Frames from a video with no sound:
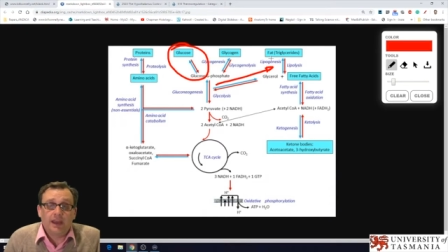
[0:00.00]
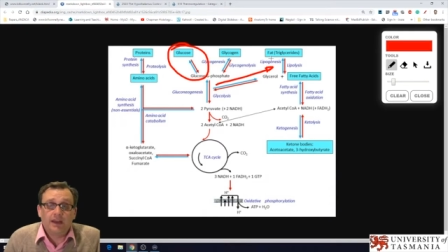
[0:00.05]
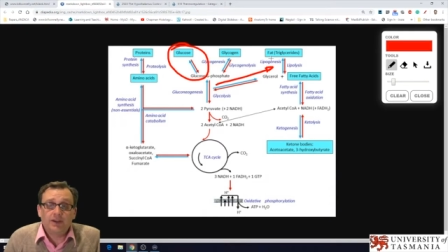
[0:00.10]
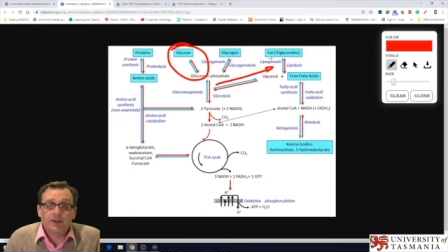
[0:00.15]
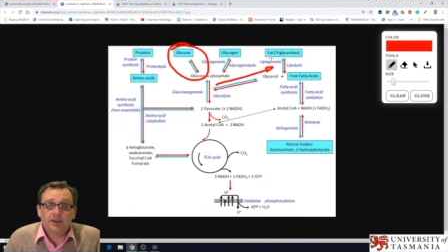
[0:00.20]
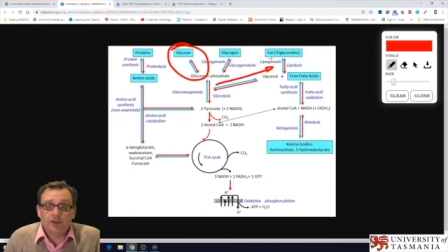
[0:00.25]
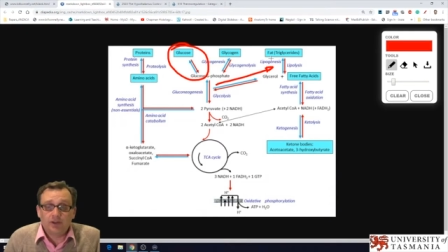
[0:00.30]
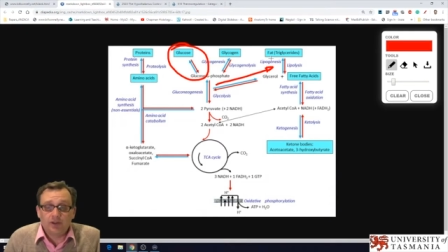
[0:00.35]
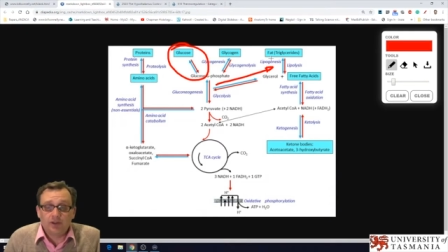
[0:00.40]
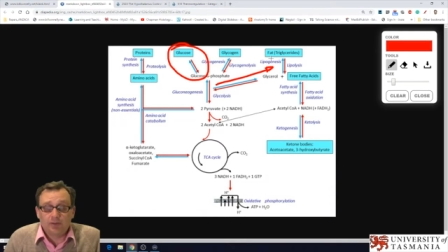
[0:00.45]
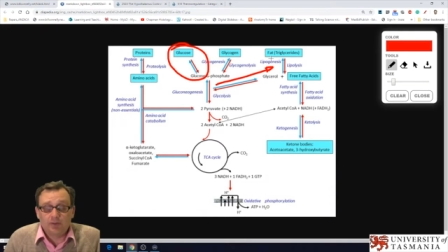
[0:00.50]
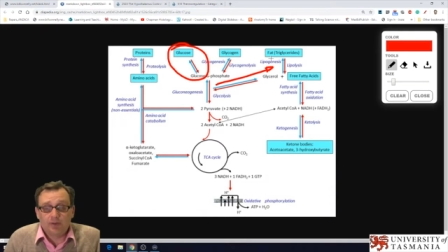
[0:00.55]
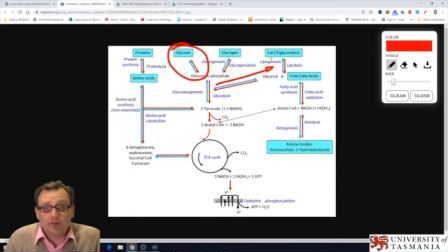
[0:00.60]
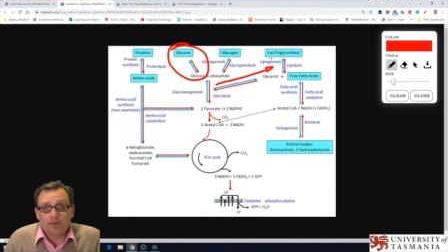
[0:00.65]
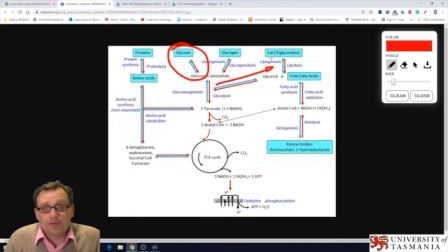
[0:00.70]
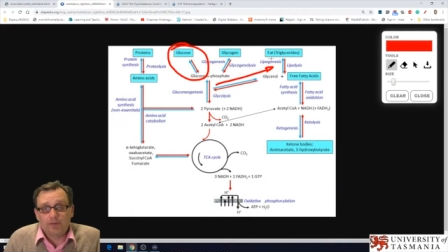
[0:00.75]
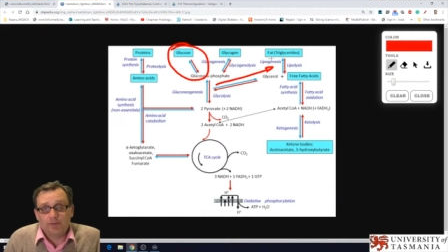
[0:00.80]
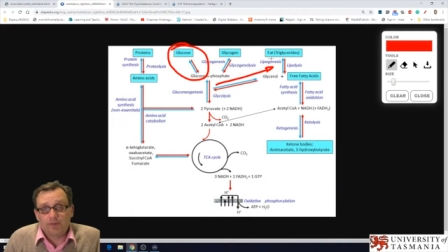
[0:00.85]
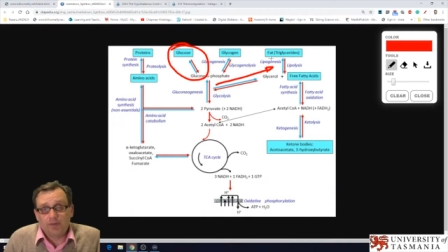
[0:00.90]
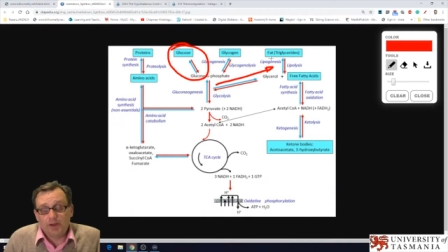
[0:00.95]
for the
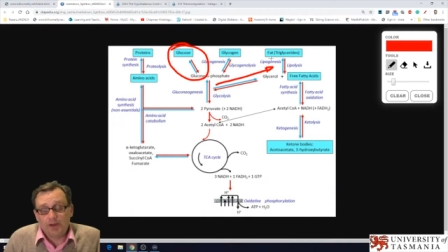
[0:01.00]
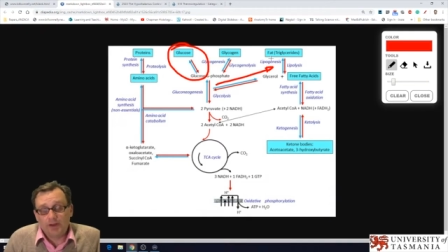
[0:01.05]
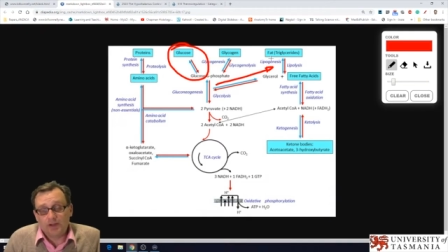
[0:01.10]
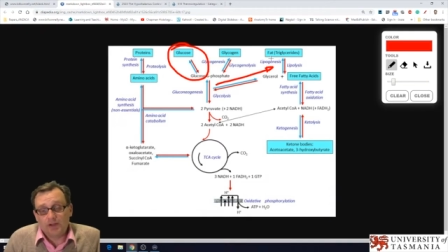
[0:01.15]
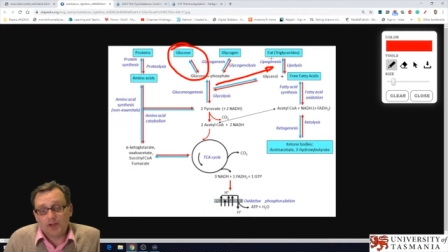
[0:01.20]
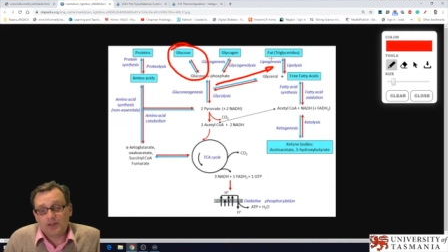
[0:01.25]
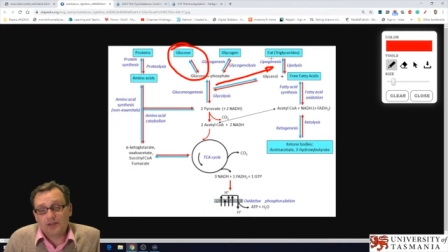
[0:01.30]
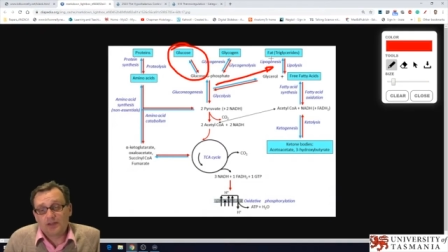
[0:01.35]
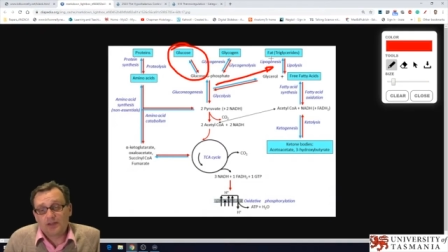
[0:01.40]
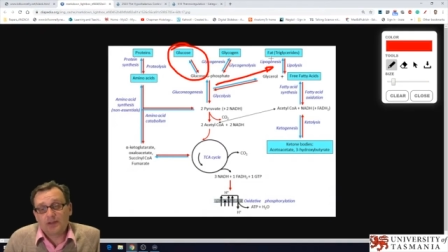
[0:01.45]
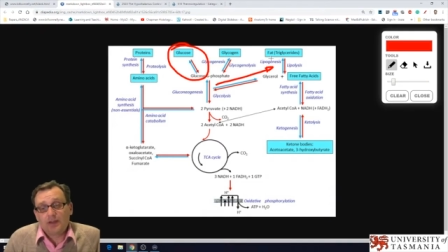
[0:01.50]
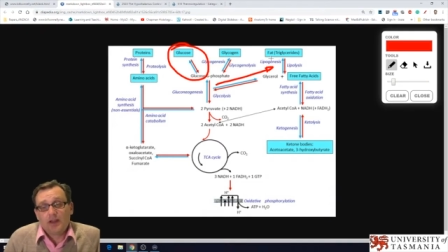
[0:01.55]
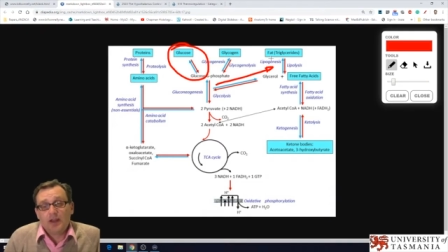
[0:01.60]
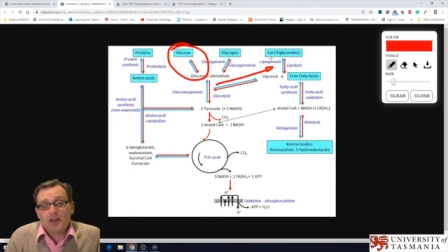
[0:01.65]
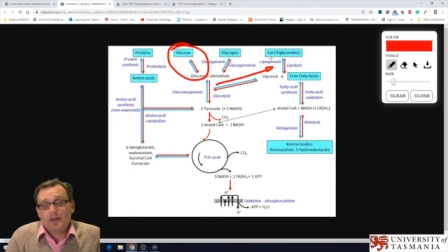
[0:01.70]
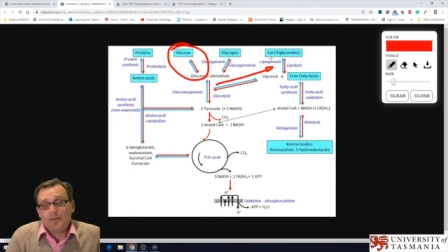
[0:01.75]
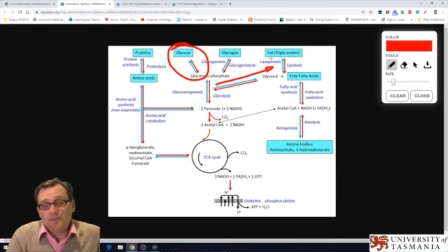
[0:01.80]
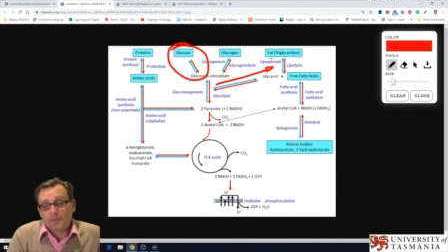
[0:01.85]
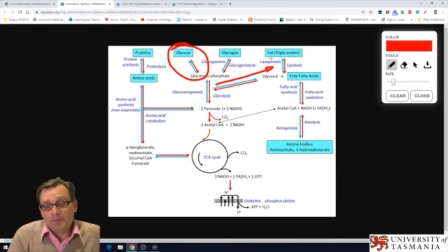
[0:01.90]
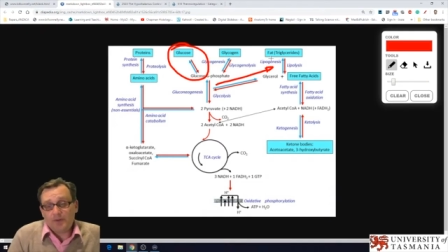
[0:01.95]
energy that we've
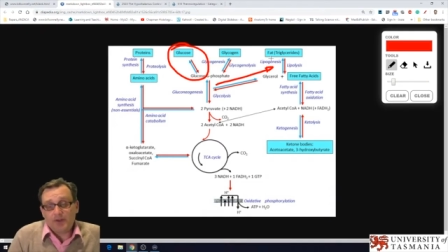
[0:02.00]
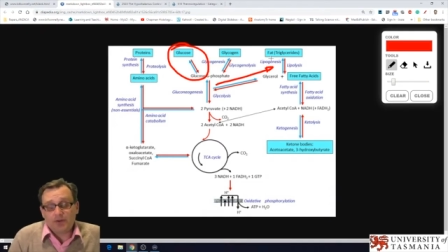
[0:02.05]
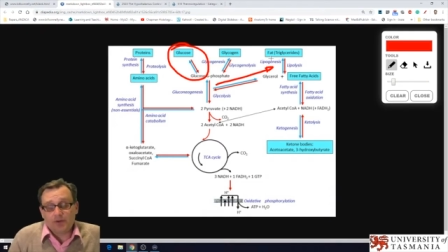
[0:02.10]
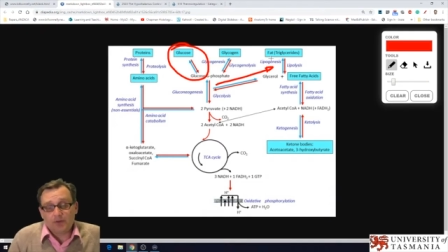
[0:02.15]
ingested